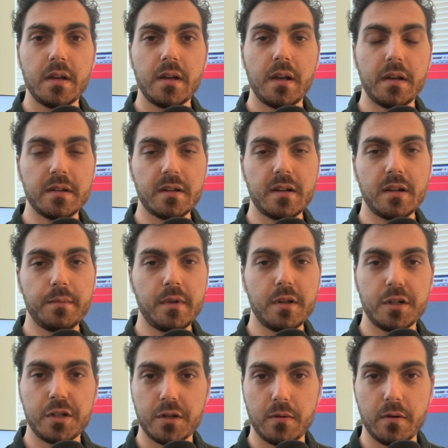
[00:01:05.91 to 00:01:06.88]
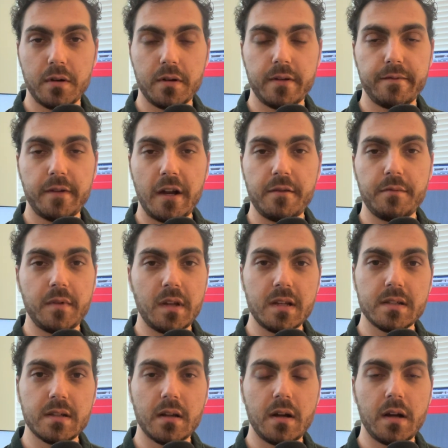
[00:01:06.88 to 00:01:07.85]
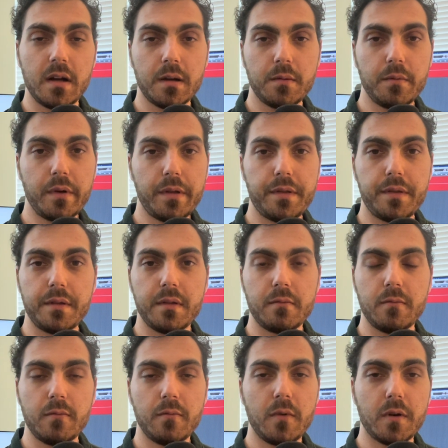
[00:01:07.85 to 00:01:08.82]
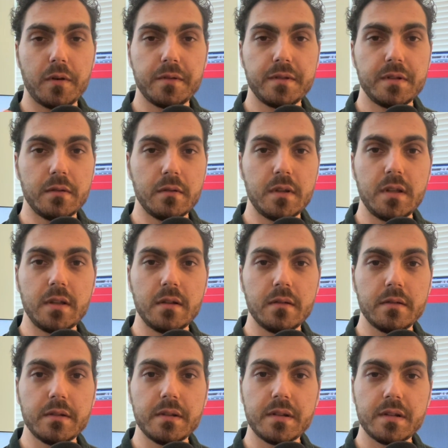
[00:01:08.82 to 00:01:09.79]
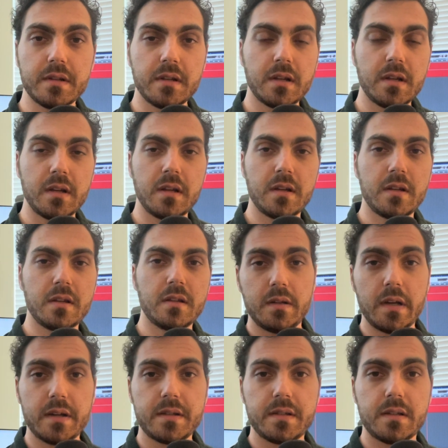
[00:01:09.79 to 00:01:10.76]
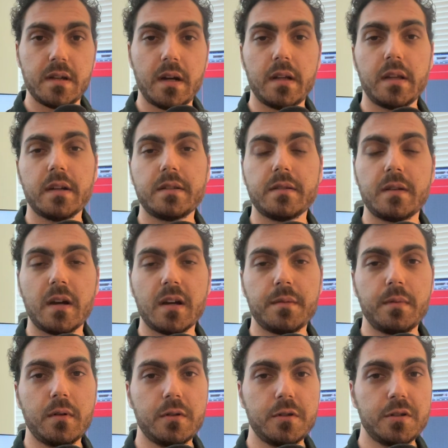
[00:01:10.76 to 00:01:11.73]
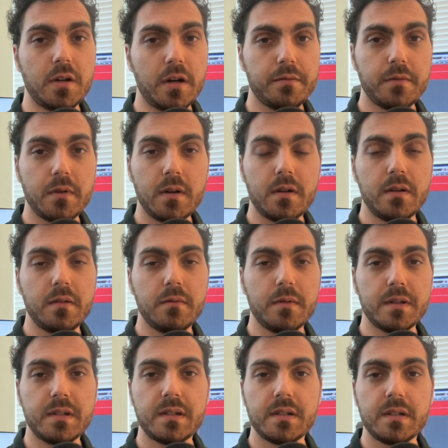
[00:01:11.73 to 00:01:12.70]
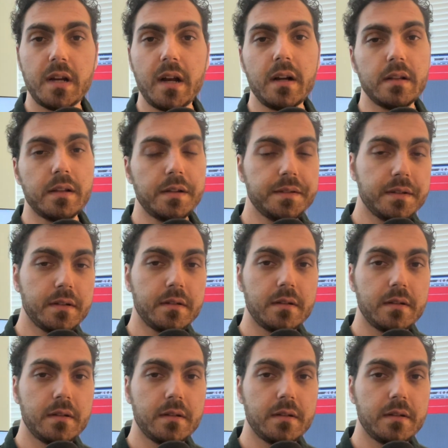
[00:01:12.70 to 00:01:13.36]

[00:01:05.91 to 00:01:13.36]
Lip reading: Is it going to be short, 5 minutes long with 1 or 2 cues? Next, I like to talk about genre. What style is it?